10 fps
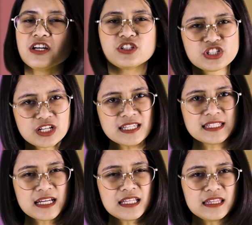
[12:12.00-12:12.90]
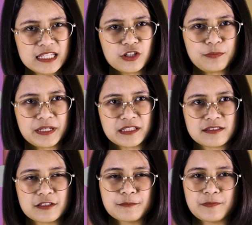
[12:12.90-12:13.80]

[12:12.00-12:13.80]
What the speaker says: just a little bit.